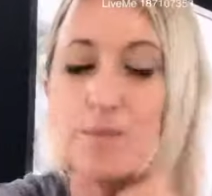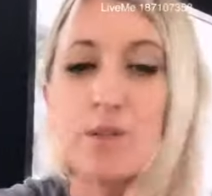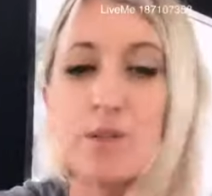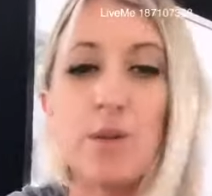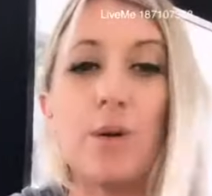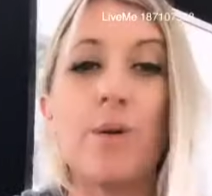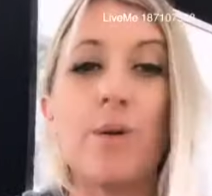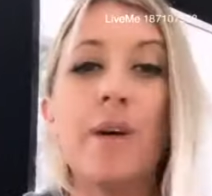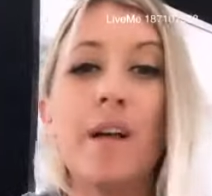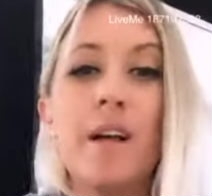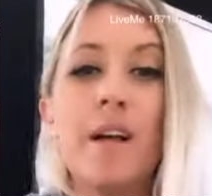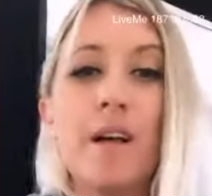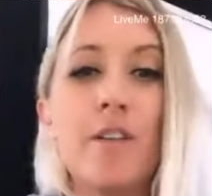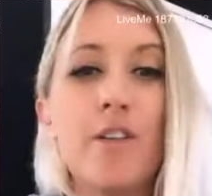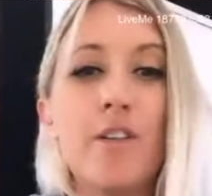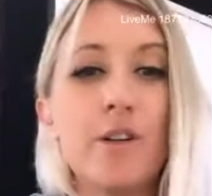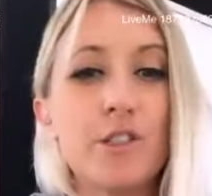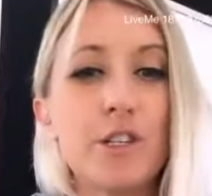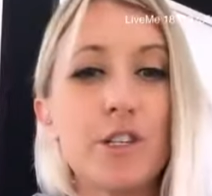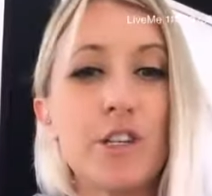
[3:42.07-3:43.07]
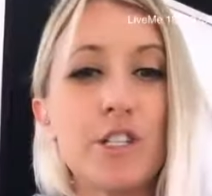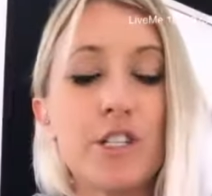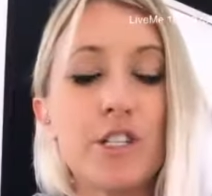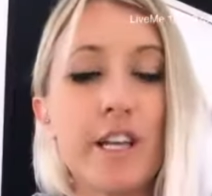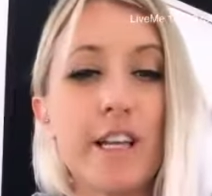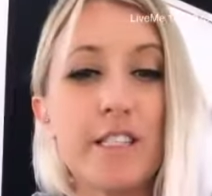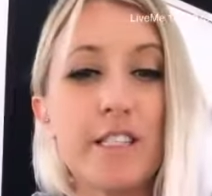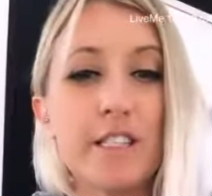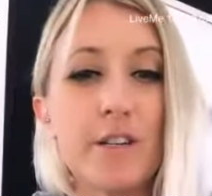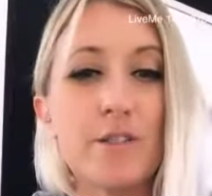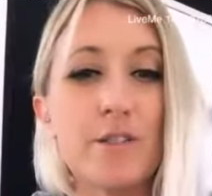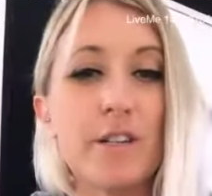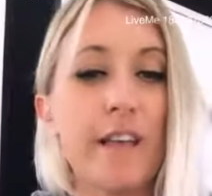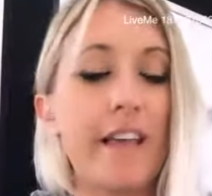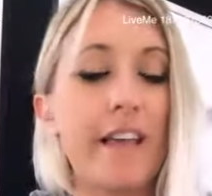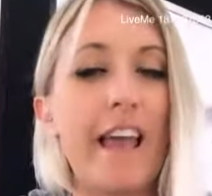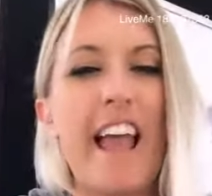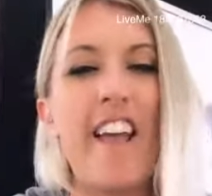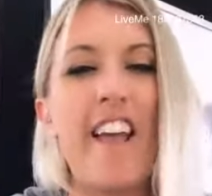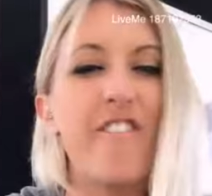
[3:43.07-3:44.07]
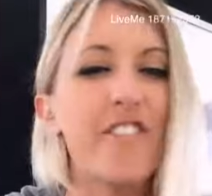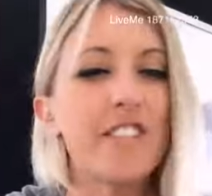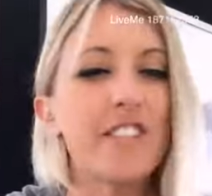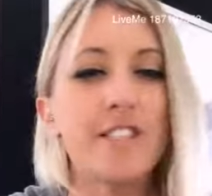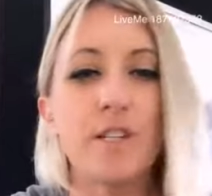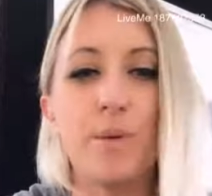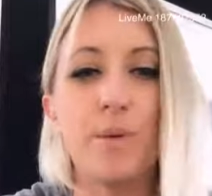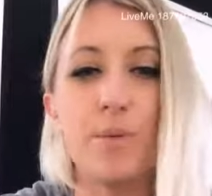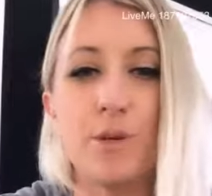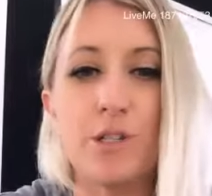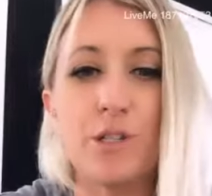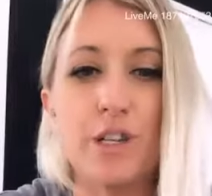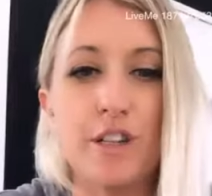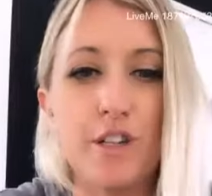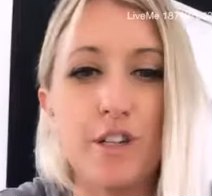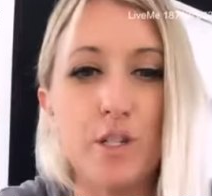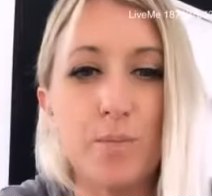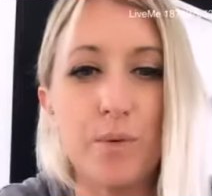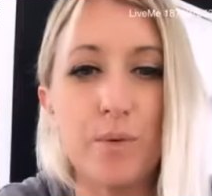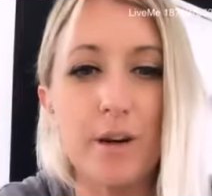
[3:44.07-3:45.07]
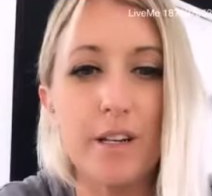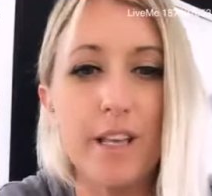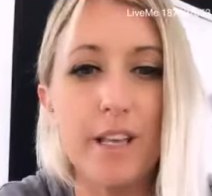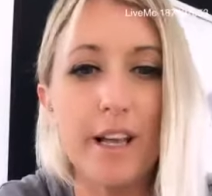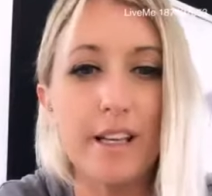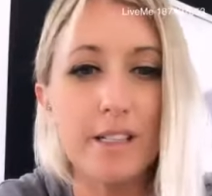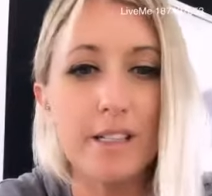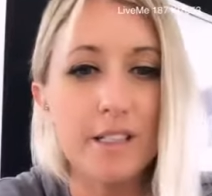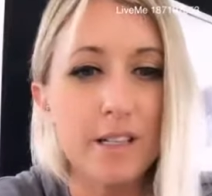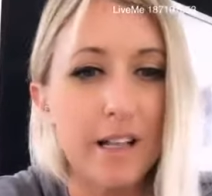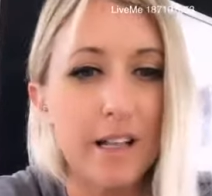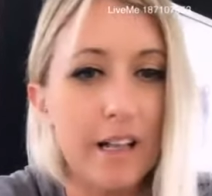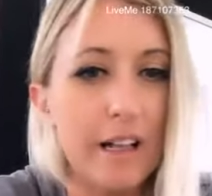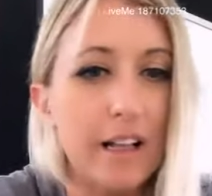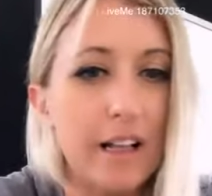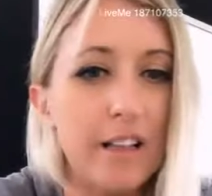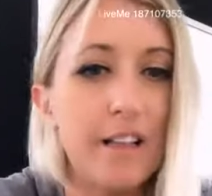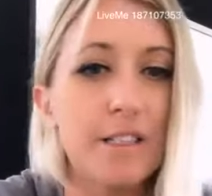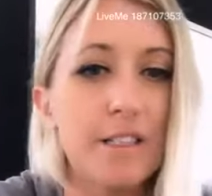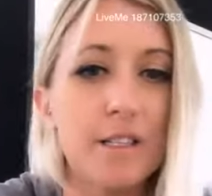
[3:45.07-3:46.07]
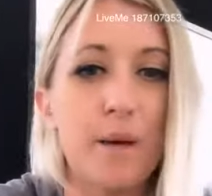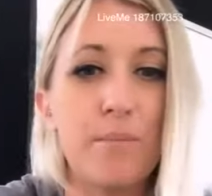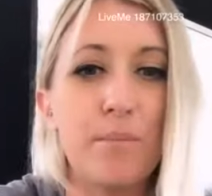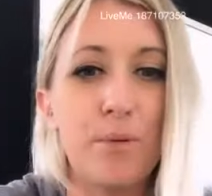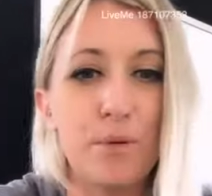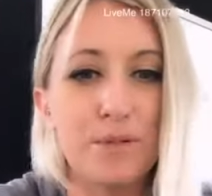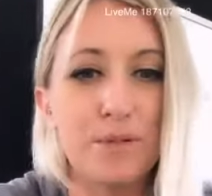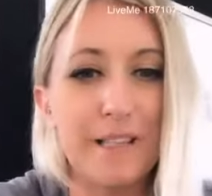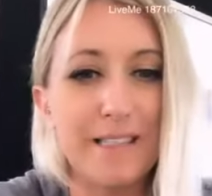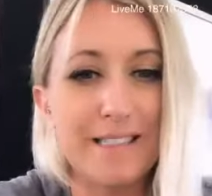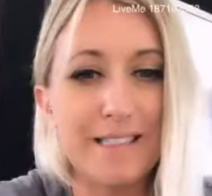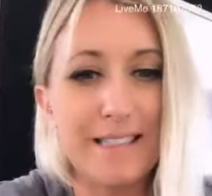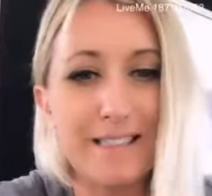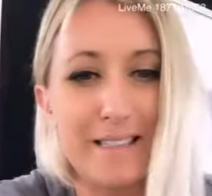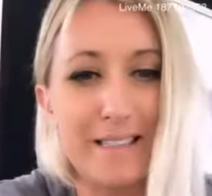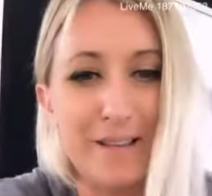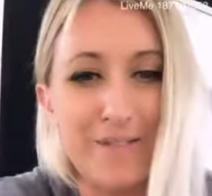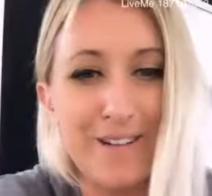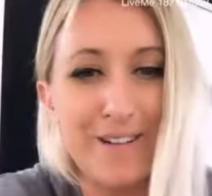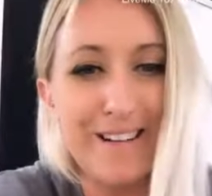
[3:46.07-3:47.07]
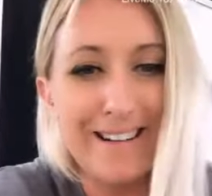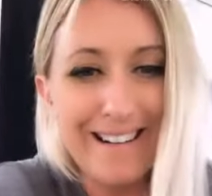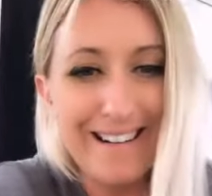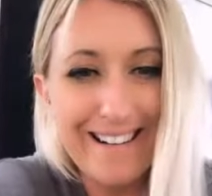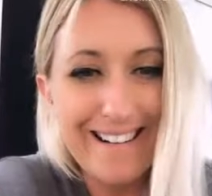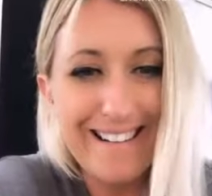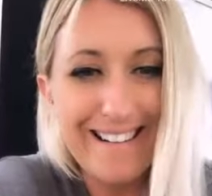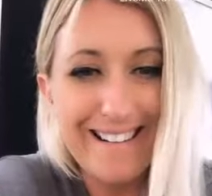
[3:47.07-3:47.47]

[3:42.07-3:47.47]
So there's a good chance there's like every single person in this broadcast clicked on Pole Dancing Diva